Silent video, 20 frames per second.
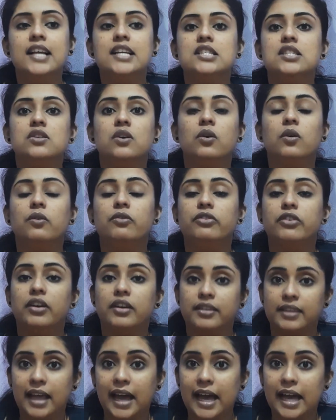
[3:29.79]
So
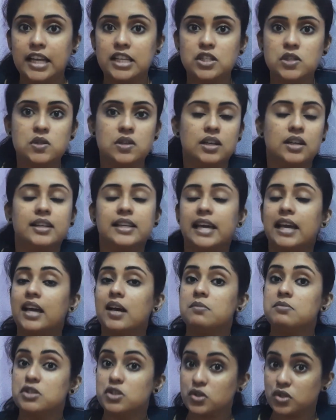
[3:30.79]
for that, you can take
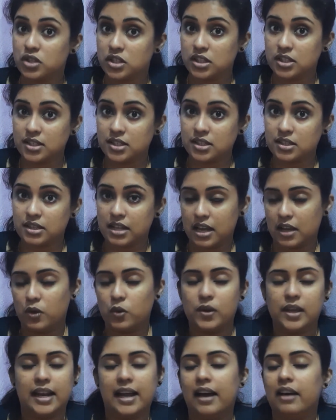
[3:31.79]
up tuitions, like you
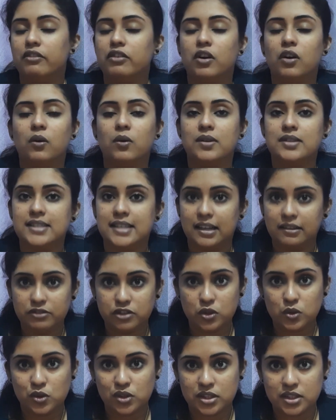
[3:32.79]
can have your own
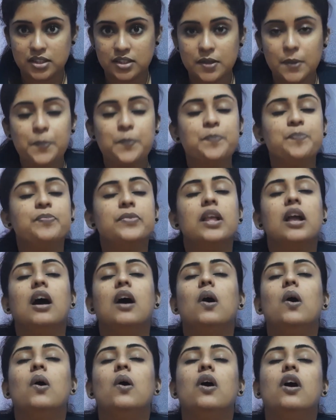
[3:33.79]
self-tuitions,
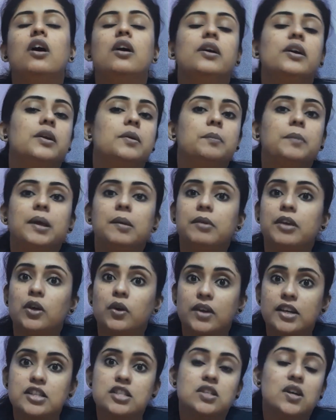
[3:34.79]
or maybe you
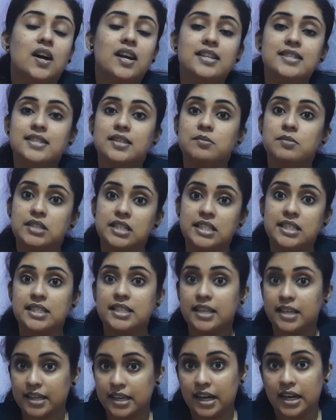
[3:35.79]
can join some
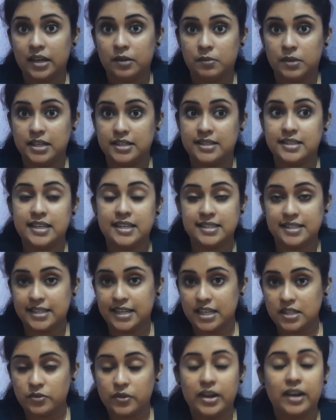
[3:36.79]
teaching academies. These
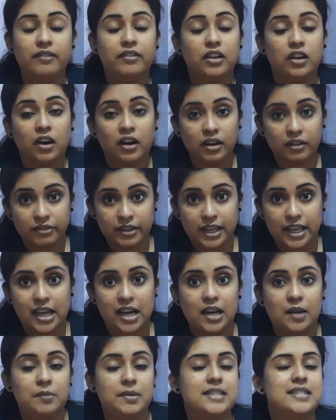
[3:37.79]
days, we have a lot of
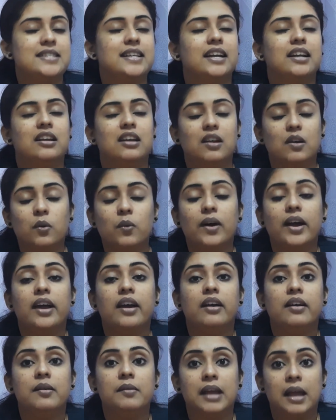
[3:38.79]
academies that
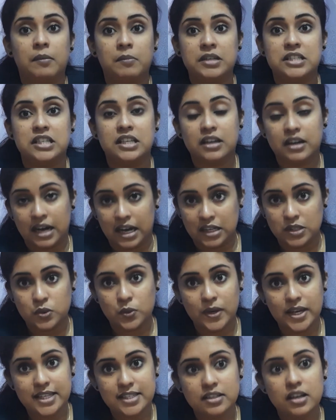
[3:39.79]
require M.Sc.
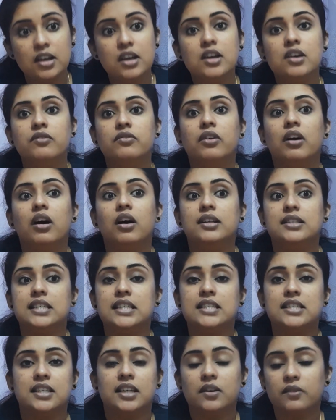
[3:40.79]
graduates for
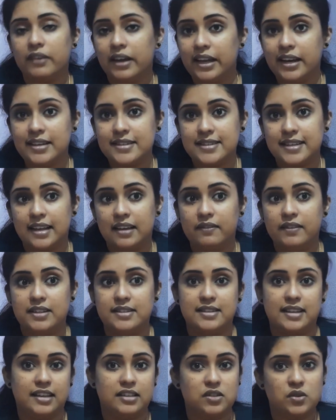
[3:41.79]
teaching at various
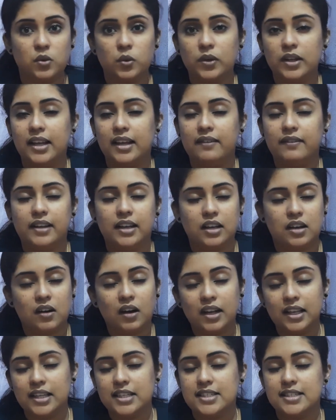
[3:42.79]
levels, like school level,
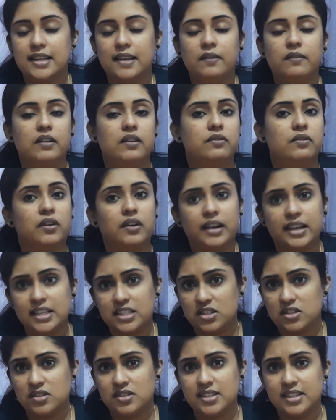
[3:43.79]
college level, for
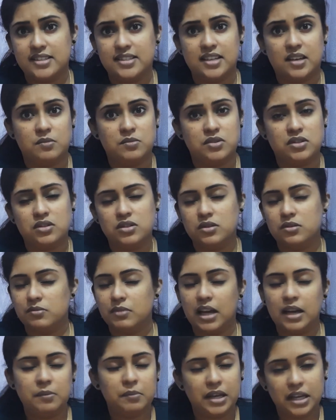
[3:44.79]
entrance exams,
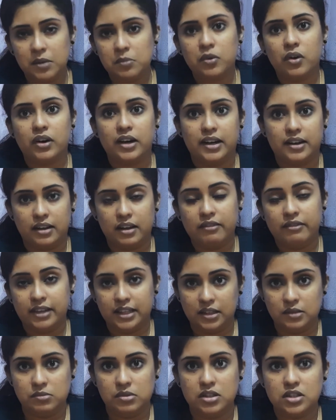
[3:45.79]
and many more are
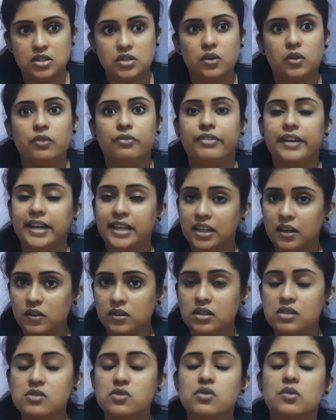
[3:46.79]
available. So find out
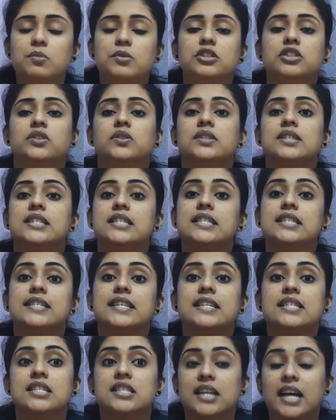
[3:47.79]
those opportunities
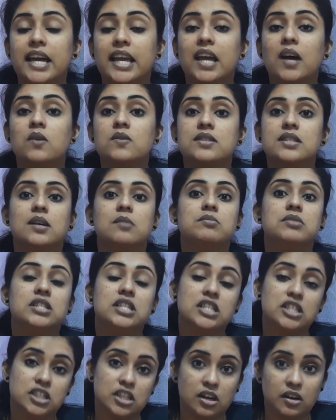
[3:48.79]
and try out some
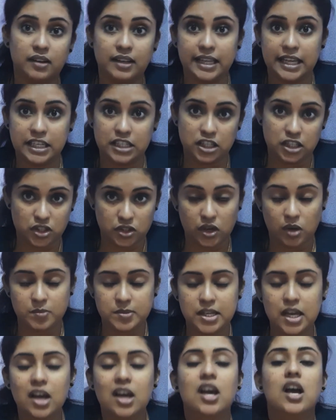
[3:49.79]
teaching-related
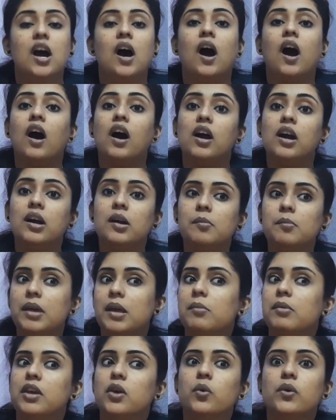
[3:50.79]
jobs. Or
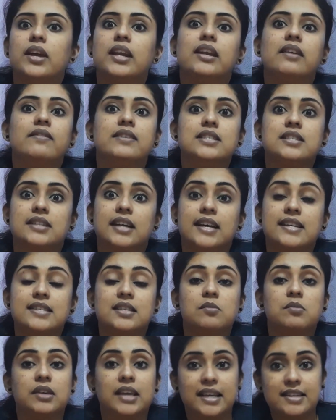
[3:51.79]
maybe you can even try
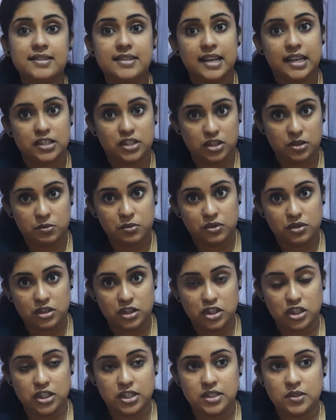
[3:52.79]
some guest lecture
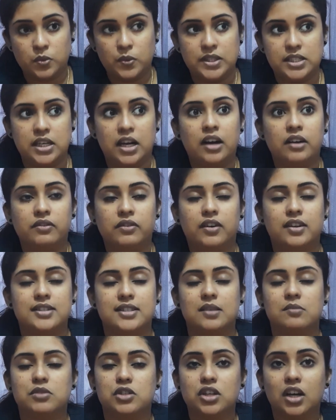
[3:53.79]
positions, which are for
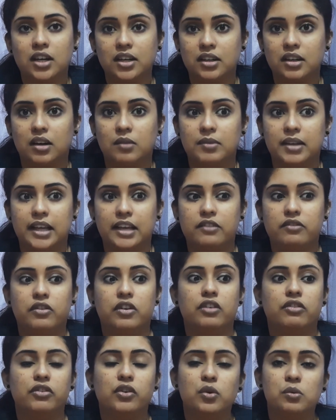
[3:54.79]
some short term, like for
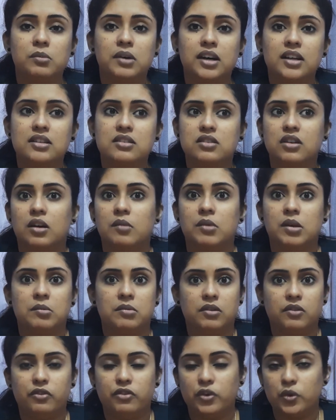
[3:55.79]
a few months or
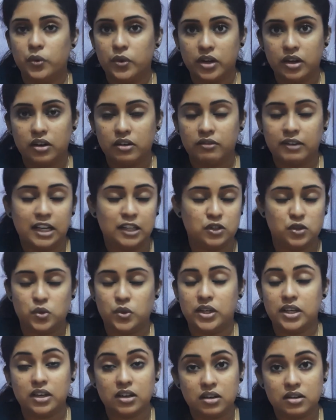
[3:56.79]
maybe a few year, 1 or 2
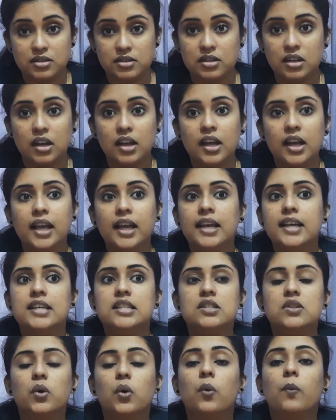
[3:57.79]
years.
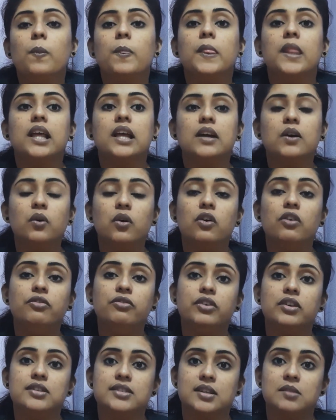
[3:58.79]
So go
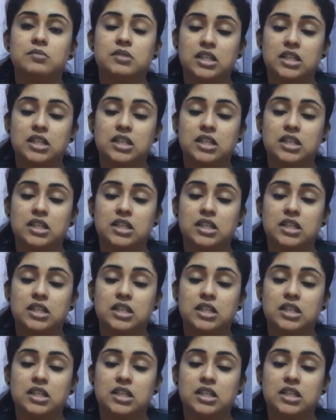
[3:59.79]
for some